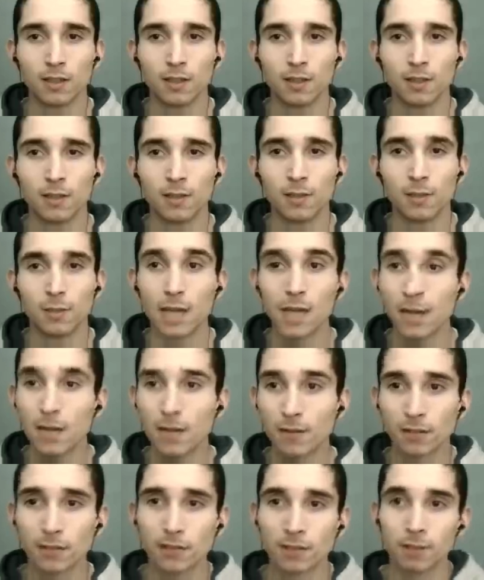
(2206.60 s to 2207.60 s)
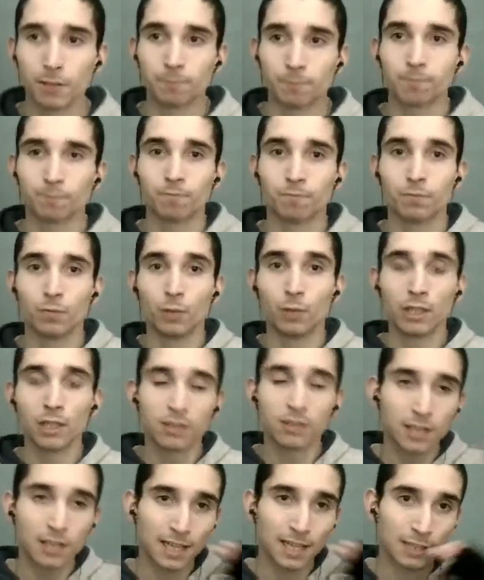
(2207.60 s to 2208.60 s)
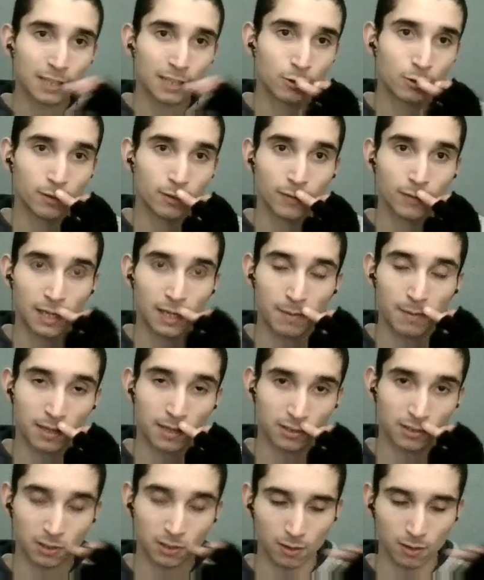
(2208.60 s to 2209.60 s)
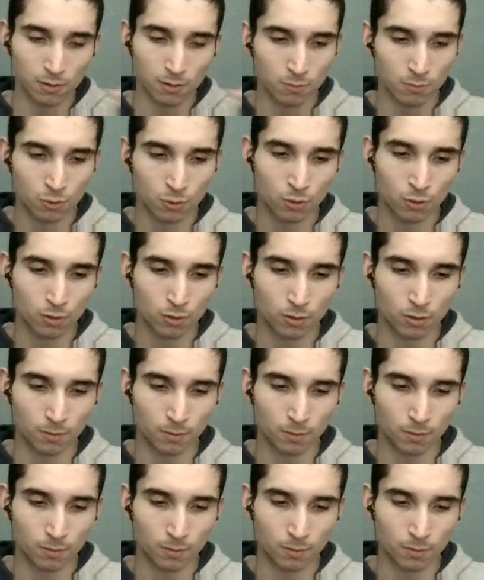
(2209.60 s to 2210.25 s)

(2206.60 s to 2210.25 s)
But yeah, that's it. We can see the history for Emacs is a lot more.